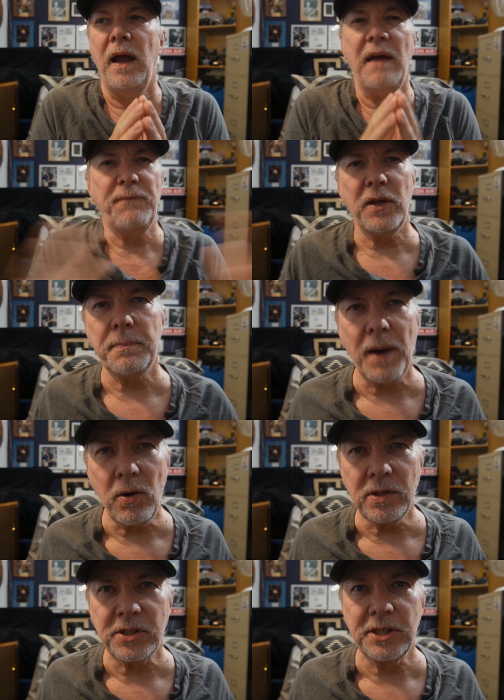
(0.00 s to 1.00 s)
And for the
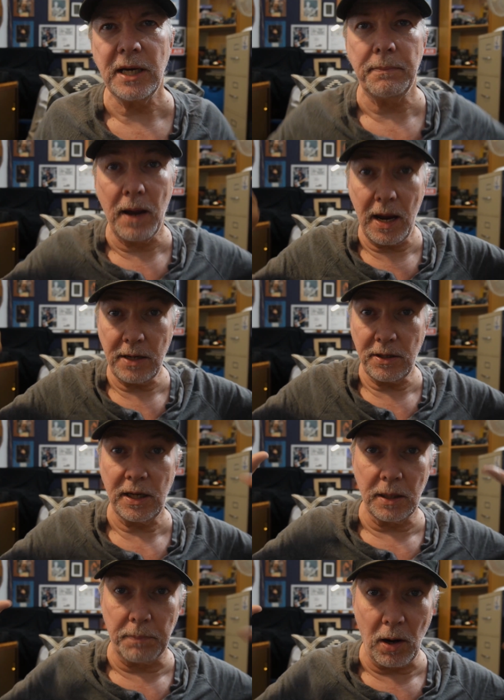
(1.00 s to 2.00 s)
bonus tip, hey, you
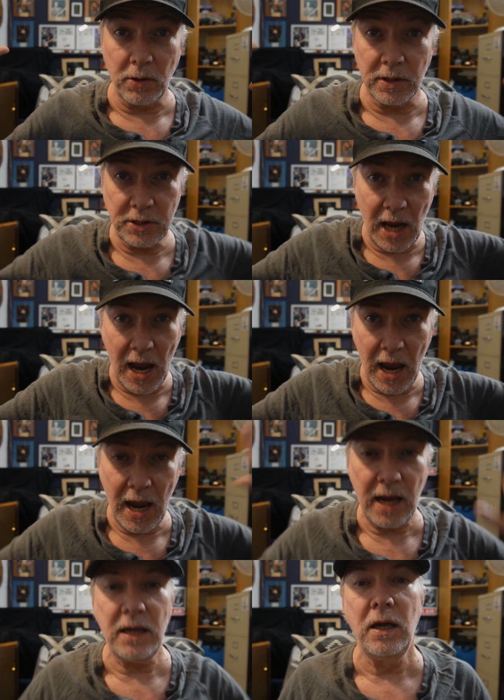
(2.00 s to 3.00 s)
get a bonus,
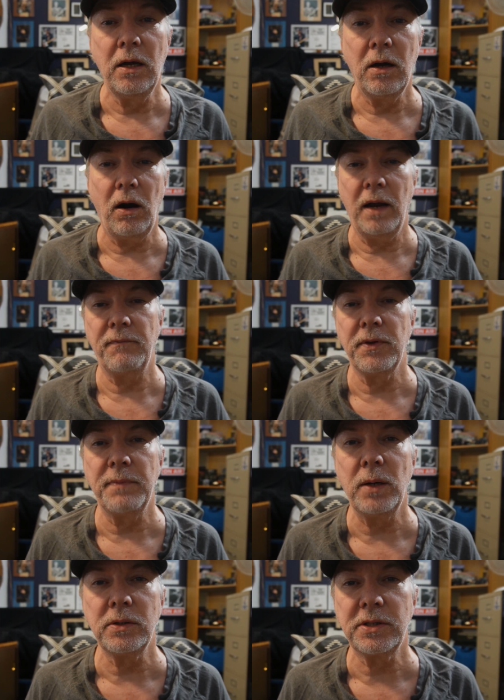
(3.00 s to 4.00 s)
yay! All right, for the
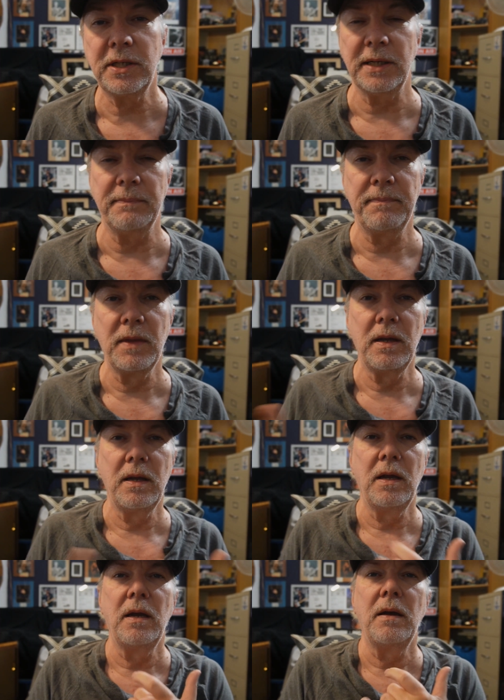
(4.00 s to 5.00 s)
bonus tip,
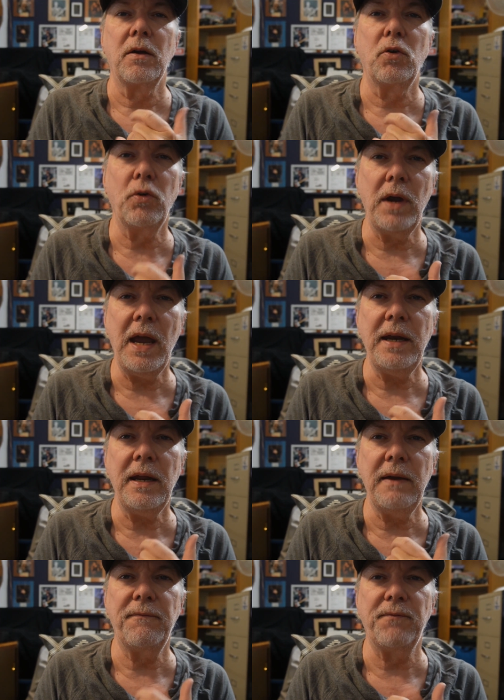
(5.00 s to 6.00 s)

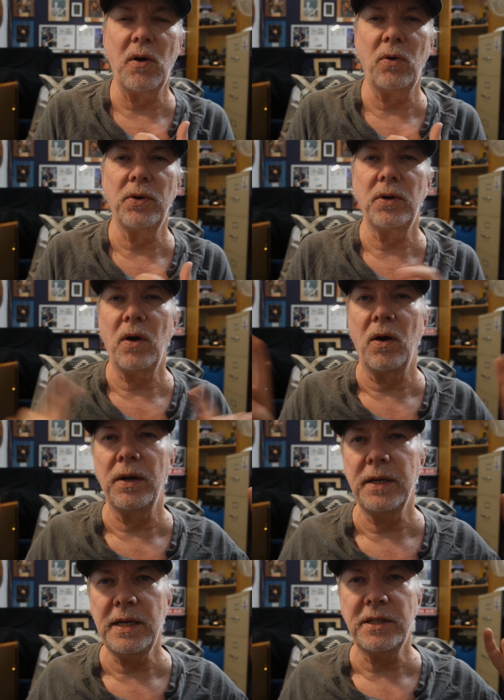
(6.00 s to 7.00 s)
create a folder
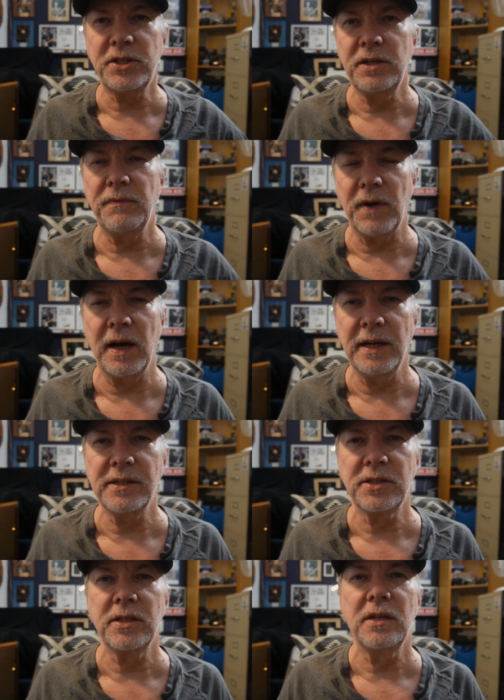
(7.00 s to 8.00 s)
on each
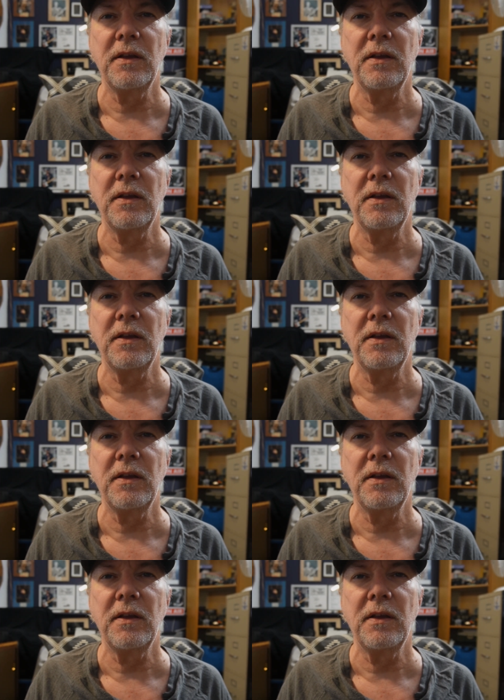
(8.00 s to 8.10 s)
device